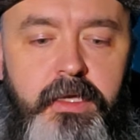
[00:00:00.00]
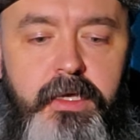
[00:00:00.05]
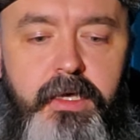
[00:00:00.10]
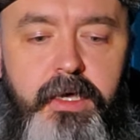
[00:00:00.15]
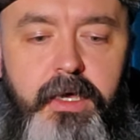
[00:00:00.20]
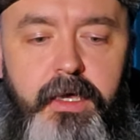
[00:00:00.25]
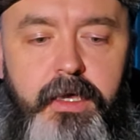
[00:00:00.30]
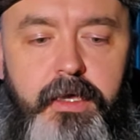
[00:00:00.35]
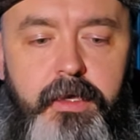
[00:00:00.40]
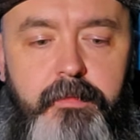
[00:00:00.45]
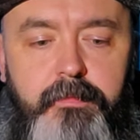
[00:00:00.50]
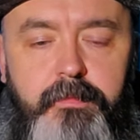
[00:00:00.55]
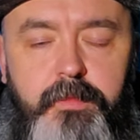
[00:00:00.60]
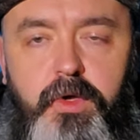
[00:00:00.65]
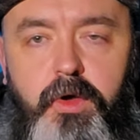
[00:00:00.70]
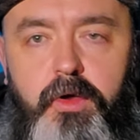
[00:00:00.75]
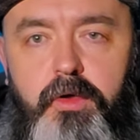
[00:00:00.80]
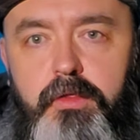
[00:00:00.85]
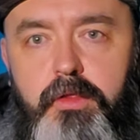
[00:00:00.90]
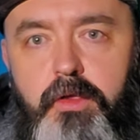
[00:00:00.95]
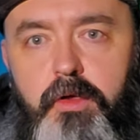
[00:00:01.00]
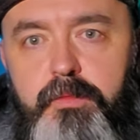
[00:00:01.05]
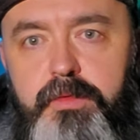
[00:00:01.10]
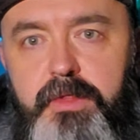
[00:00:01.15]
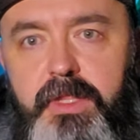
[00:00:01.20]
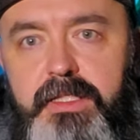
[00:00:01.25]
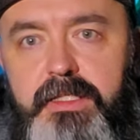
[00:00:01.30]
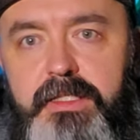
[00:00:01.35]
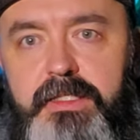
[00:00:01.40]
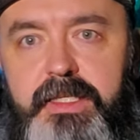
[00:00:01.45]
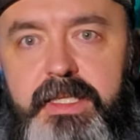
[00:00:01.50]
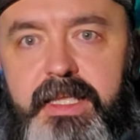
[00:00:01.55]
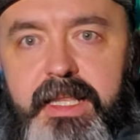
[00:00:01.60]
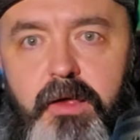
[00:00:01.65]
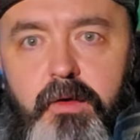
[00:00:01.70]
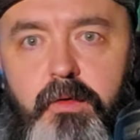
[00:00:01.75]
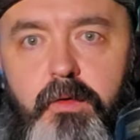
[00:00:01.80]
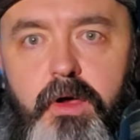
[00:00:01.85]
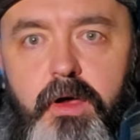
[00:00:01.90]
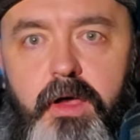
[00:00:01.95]
Got a lot of plans to get
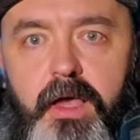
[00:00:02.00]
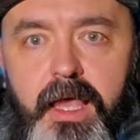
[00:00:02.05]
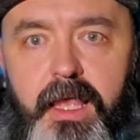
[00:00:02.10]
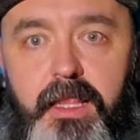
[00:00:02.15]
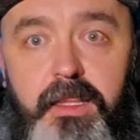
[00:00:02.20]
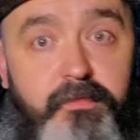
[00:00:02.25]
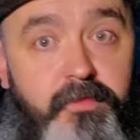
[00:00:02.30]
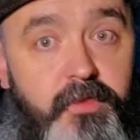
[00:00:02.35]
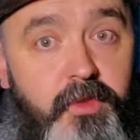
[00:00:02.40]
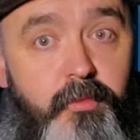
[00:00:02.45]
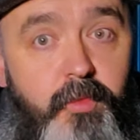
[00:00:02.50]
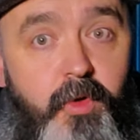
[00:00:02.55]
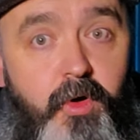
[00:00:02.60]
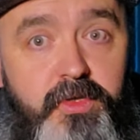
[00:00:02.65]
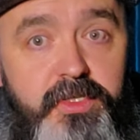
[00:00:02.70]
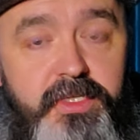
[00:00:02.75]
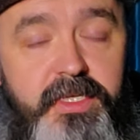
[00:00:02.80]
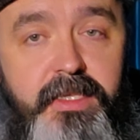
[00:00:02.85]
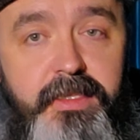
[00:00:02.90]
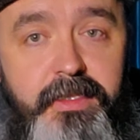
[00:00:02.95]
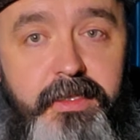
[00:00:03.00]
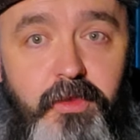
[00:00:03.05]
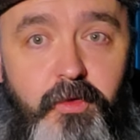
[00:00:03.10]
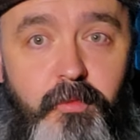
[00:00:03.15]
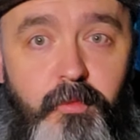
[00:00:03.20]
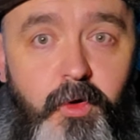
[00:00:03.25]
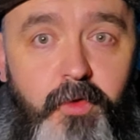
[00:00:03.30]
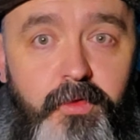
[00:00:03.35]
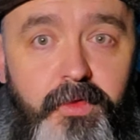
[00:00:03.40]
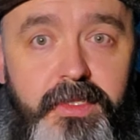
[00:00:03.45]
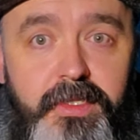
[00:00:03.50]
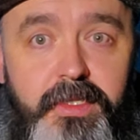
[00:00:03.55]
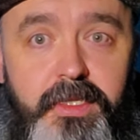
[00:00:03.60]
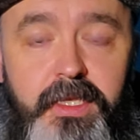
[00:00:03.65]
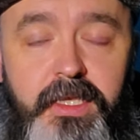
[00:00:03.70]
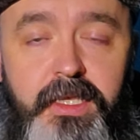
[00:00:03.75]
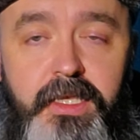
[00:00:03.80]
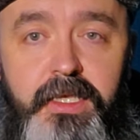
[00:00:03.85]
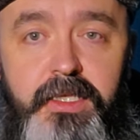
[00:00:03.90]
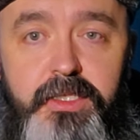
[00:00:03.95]
out a hell of a lot more, certainly a lot more than
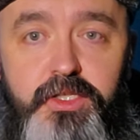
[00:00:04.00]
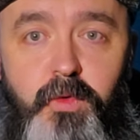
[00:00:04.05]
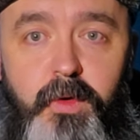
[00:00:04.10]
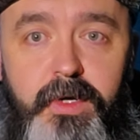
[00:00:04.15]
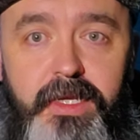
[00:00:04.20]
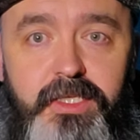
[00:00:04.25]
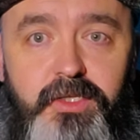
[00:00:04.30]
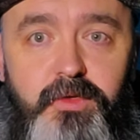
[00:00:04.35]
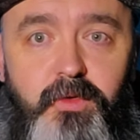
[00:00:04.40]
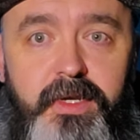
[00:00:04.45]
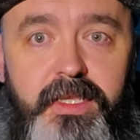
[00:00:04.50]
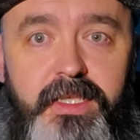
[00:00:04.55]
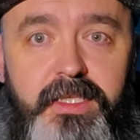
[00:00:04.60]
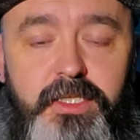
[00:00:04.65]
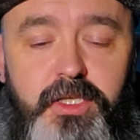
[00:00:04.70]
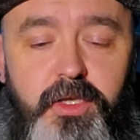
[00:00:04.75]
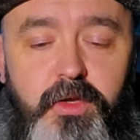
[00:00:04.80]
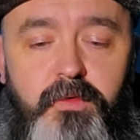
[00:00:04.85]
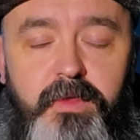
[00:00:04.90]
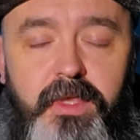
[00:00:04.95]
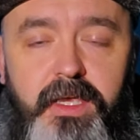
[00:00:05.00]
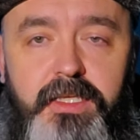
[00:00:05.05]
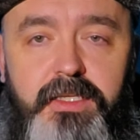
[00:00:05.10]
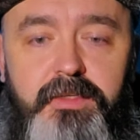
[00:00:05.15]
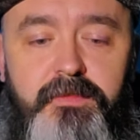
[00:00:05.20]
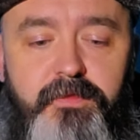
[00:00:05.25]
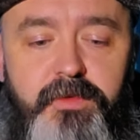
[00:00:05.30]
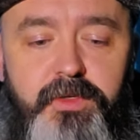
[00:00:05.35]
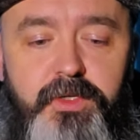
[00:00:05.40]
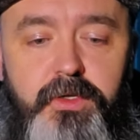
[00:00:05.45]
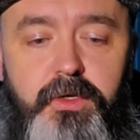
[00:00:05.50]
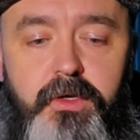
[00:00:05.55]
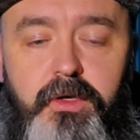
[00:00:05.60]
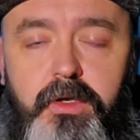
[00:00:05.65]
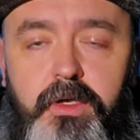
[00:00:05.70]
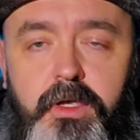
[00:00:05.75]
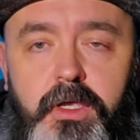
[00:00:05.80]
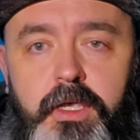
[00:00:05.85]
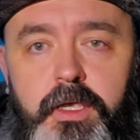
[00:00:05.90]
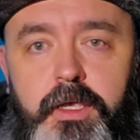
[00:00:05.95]
2022, that is for sure.
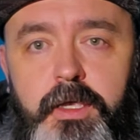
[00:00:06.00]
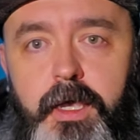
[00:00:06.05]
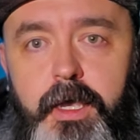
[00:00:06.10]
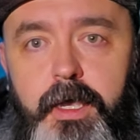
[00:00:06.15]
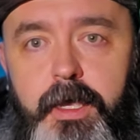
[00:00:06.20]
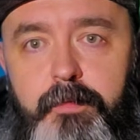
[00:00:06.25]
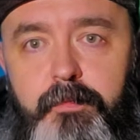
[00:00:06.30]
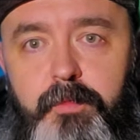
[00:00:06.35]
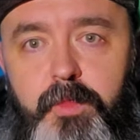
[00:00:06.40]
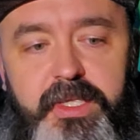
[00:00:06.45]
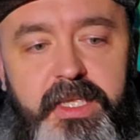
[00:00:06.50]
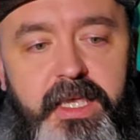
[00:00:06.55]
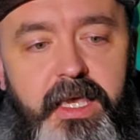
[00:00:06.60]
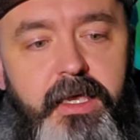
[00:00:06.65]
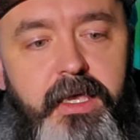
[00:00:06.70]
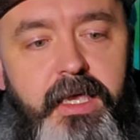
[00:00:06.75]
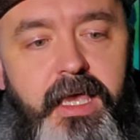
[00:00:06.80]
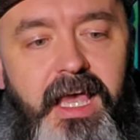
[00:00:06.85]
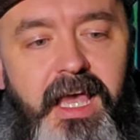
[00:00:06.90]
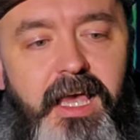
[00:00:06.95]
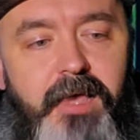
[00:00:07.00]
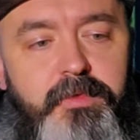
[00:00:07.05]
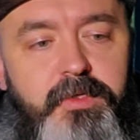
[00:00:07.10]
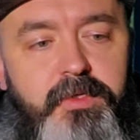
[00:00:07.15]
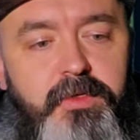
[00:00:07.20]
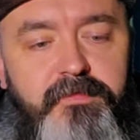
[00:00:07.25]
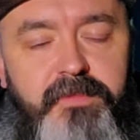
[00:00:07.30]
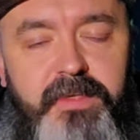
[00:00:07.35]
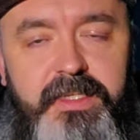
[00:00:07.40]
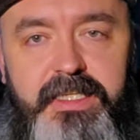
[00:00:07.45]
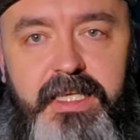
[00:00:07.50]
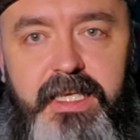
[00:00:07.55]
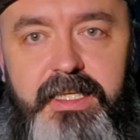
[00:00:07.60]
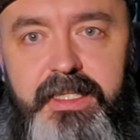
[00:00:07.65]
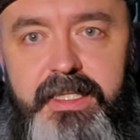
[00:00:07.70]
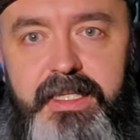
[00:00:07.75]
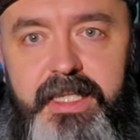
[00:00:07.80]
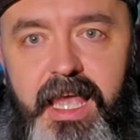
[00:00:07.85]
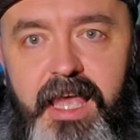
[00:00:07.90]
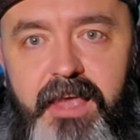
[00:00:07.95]
But yeah, absolutely
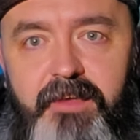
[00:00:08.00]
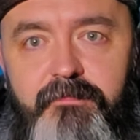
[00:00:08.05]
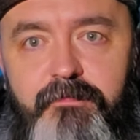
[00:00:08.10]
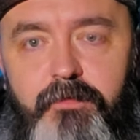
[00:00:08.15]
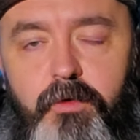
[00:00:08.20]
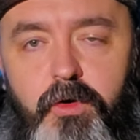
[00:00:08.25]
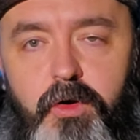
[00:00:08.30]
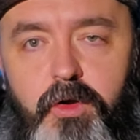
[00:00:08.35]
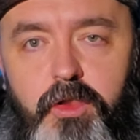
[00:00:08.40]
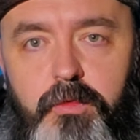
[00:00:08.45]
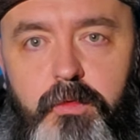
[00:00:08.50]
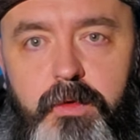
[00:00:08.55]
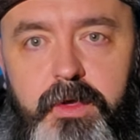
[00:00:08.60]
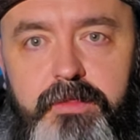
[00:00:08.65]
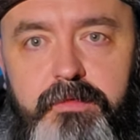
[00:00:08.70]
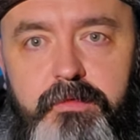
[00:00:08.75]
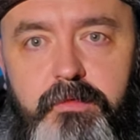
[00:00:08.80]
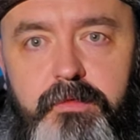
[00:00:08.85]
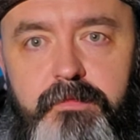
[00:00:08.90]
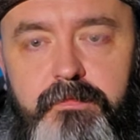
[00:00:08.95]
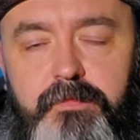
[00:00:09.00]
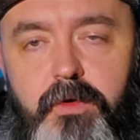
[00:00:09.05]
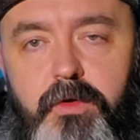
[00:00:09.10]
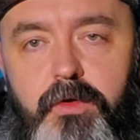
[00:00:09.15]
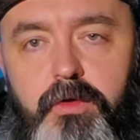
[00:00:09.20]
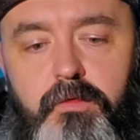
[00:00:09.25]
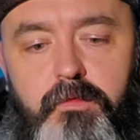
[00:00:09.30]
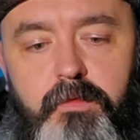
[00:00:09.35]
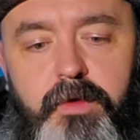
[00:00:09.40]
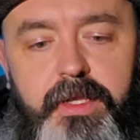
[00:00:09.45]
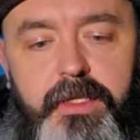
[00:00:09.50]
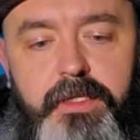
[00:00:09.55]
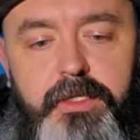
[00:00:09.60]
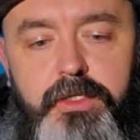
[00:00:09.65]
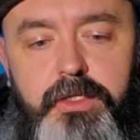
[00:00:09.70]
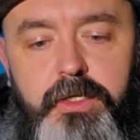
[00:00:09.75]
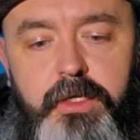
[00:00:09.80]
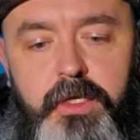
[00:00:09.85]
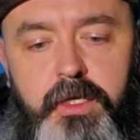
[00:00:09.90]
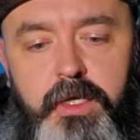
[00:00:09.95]
fantastic. F4 all the way through the focal
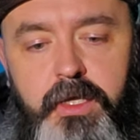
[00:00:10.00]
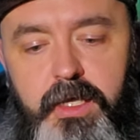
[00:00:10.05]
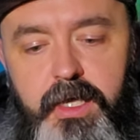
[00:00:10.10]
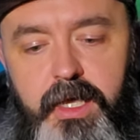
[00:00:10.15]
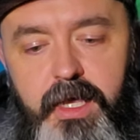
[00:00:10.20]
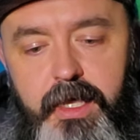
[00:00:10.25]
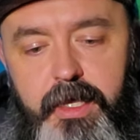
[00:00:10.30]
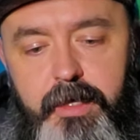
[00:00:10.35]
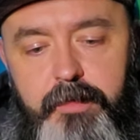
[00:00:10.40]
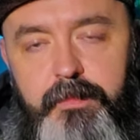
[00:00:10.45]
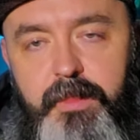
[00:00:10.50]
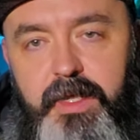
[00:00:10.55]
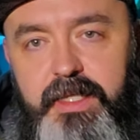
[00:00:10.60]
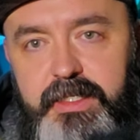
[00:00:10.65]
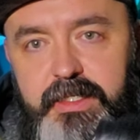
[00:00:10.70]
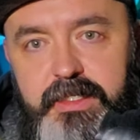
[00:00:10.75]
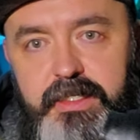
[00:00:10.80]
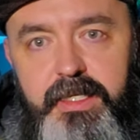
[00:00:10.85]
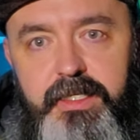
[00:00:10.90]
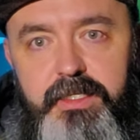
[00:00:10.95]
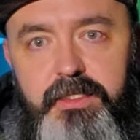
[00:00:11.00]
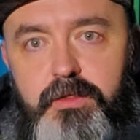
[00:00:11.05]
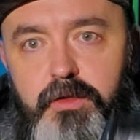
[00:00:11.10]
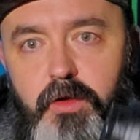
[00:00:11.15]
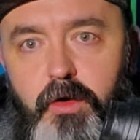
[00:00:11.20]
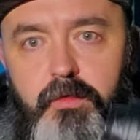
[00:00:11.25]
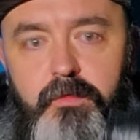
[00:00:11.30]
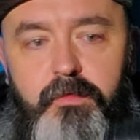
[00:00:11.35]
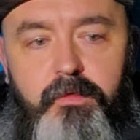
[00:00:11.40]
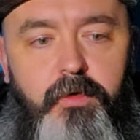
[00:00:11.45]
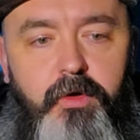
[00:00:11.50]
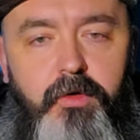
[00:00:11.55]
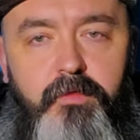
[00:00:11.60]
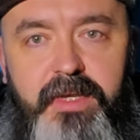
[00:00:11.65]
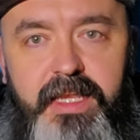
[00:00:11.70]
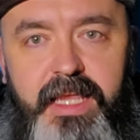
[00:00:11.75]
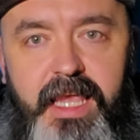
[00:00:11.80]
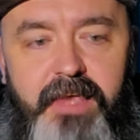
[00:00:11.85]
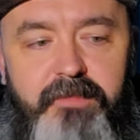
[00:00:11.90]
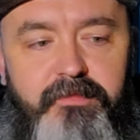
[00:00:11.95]
range. As I say, it's not
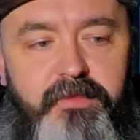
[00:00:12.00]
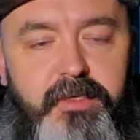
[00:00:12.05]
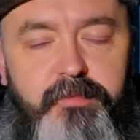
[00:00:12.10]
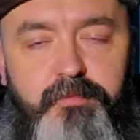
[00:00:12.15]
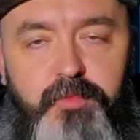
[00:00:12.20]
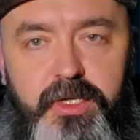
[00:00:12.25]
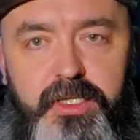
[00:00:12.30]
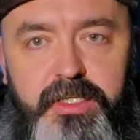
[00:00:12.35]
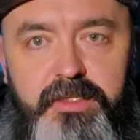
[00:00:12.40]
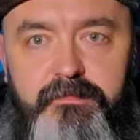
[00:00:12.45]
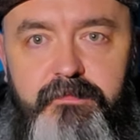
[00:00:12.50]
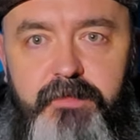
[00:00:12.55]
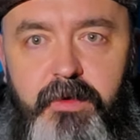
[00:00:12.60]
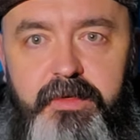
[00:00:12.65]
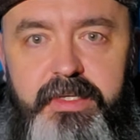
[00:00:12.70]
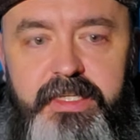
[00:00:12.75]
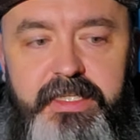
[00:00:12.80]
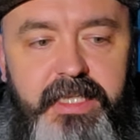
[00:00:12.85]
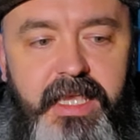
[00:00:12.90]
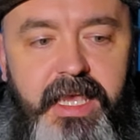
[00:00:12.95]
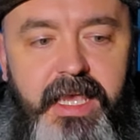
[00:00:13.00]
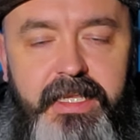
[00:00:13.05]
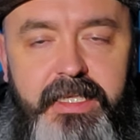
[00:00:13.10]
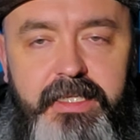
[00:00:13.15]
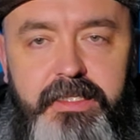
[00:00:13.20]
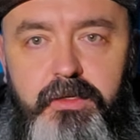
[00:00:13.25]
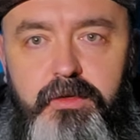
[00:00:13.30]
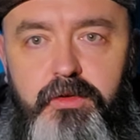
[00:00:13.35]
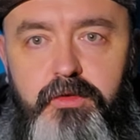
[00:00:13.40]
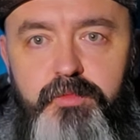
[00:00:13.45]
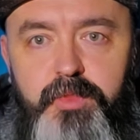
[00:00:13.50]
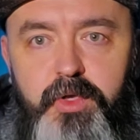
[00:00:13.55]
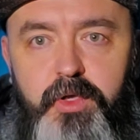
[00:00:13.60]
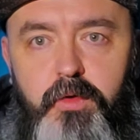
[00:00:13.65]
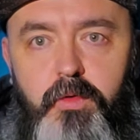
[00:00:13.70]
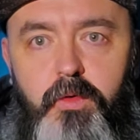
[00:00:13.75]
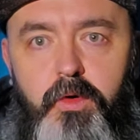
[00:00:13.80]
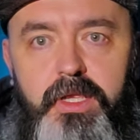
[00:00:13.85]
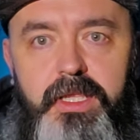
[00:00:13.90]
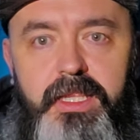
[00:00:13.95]
overly heavy, but it's very steady. It's a good
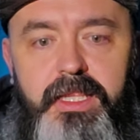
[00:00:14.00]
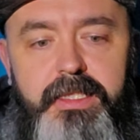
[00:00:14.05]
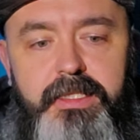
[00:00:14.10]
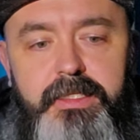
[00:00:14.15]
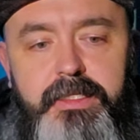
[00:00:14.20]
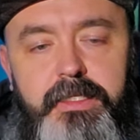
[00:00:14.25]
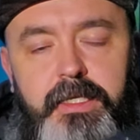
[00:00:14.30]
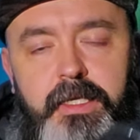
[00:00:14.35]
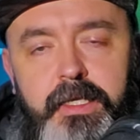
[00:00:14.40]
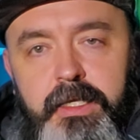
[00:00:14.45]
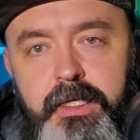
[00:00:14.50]
build quality lens.